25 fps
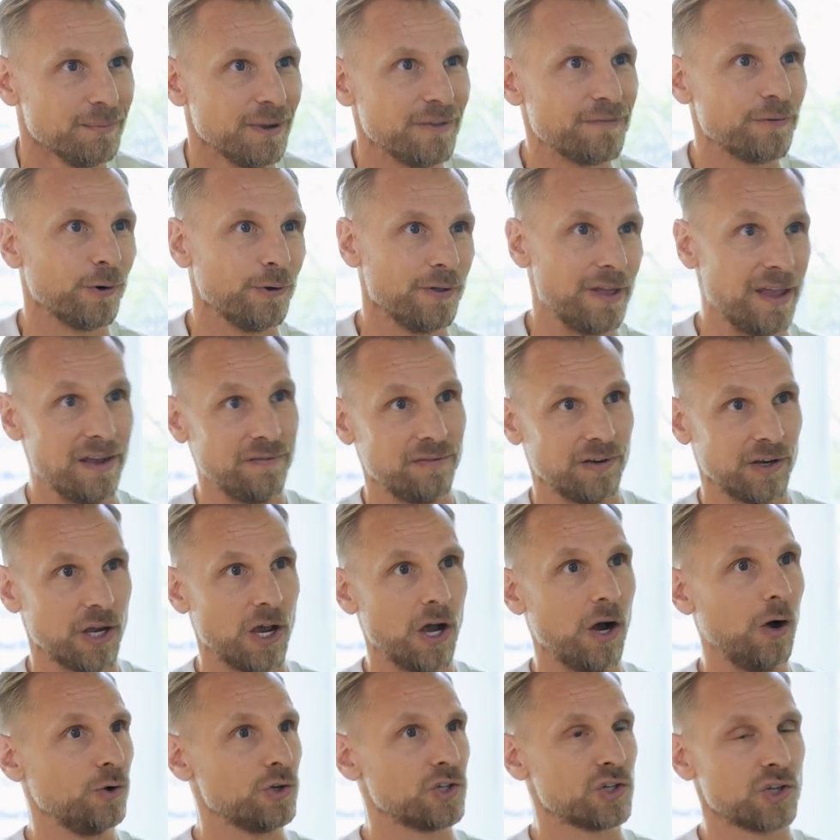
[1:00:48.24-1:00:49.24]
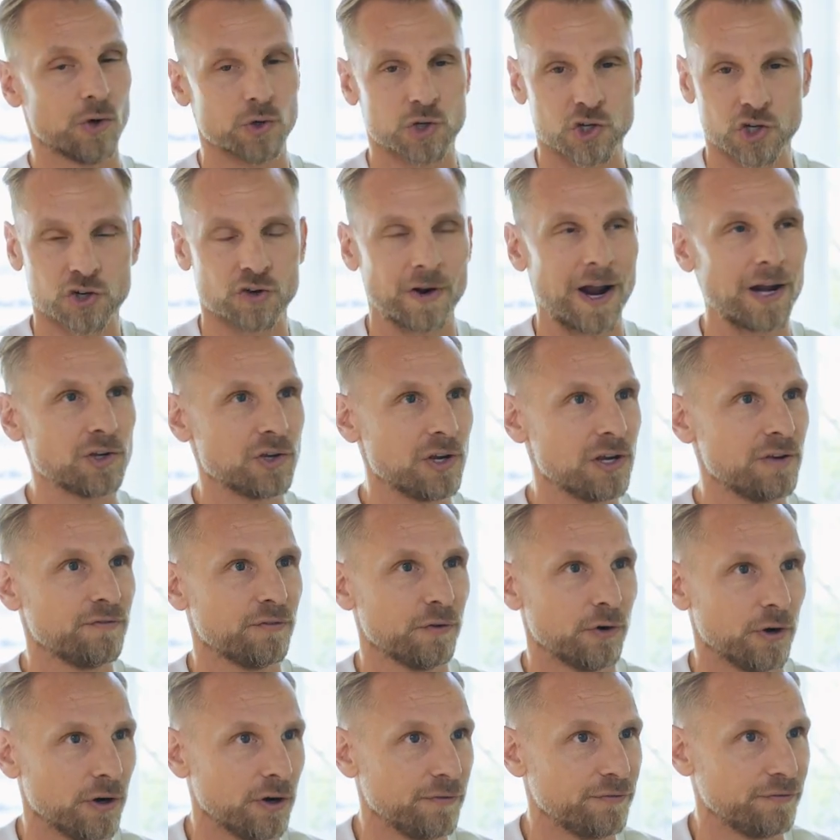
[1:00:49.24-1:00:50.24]
before they even go. So, stretching
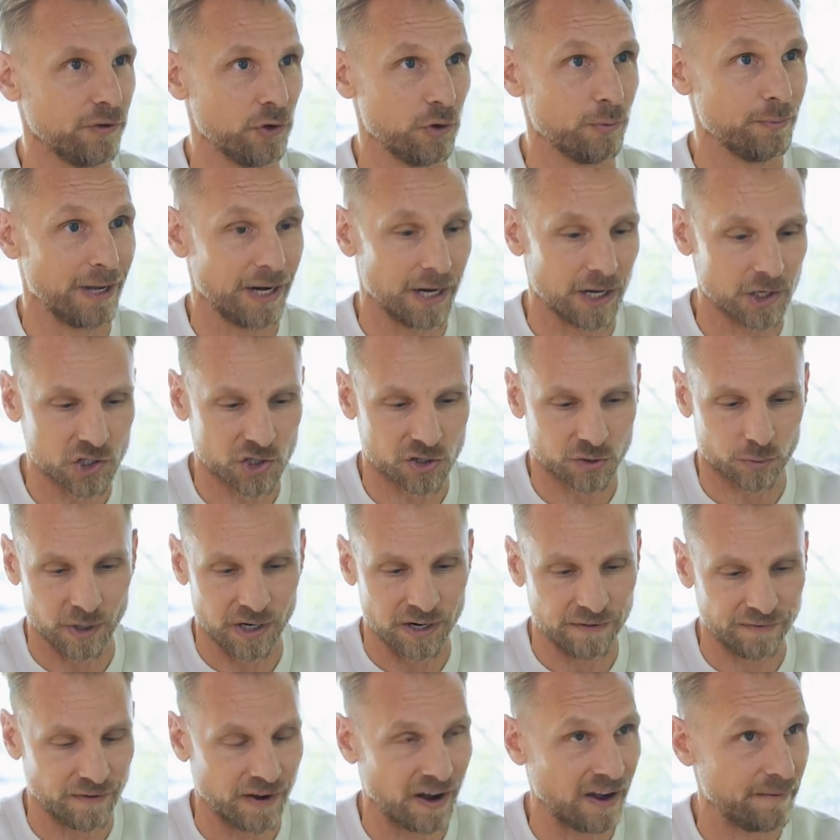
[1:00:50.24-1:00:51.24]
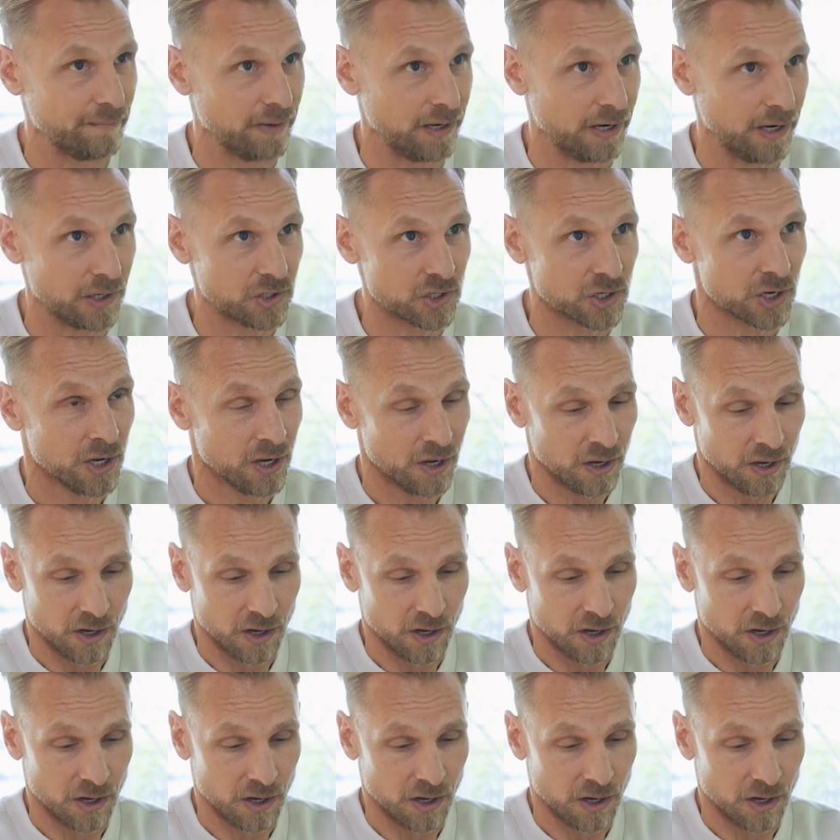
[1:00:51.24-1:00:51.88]
for a few minutes, three to five minutes,